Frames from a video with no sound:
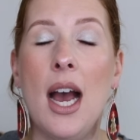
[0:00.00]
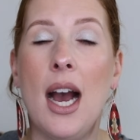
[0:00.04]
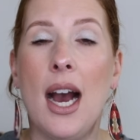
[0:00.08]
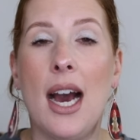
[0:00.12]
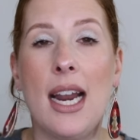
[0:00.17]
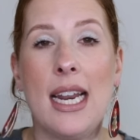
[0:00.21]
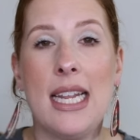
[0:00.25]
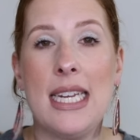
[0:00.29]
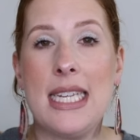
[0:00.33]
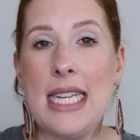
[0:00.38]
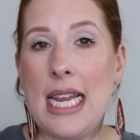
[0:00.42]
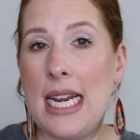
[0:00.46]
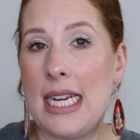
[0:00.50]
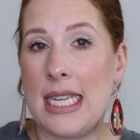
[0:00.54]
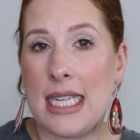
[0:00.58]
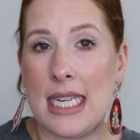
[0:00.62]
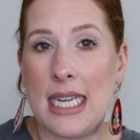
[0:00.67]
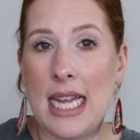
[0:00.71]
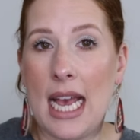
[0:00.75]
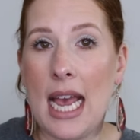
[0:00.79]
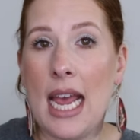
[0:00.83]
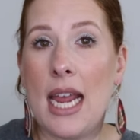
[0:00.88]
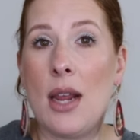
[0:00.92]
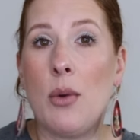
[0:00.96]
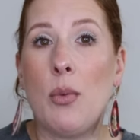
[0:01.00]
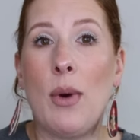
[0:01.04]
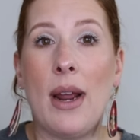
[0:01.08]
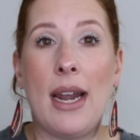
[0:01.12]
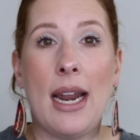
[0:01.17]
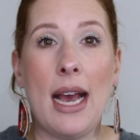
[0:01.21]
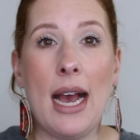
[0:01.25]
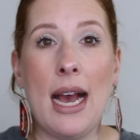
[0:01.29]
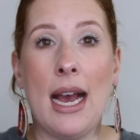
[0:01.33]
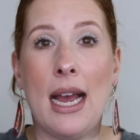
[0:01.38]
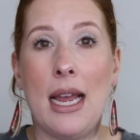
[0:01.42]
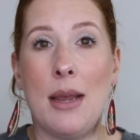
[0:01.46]
on a day to day
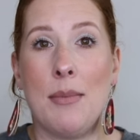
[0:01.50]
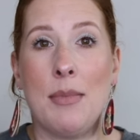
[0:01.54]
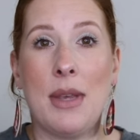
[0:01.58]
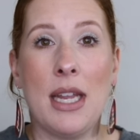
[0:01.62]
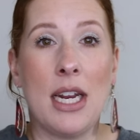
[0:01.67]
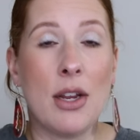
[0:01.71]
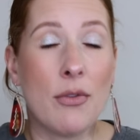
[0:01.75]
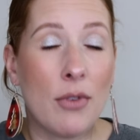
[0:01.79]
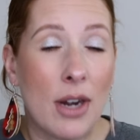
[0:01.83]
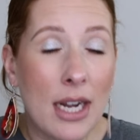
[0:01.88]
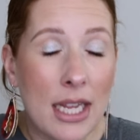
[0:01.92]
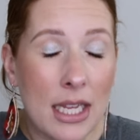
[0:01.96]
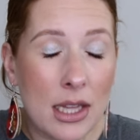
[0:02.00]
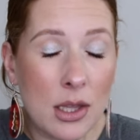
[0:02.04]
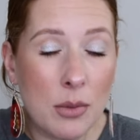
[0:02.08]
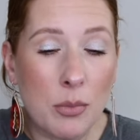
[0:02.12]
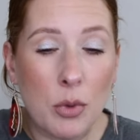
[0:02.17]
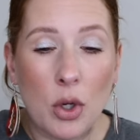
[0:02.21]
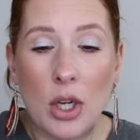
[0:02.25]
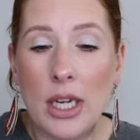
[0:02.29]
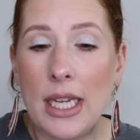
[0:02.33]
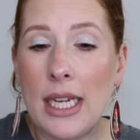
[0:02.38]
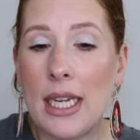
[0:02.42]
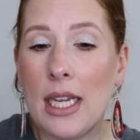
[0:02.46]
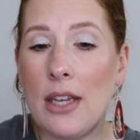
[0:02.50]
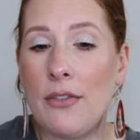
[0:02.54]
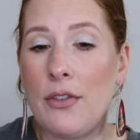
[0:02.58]
when I'm getting ready in the morning.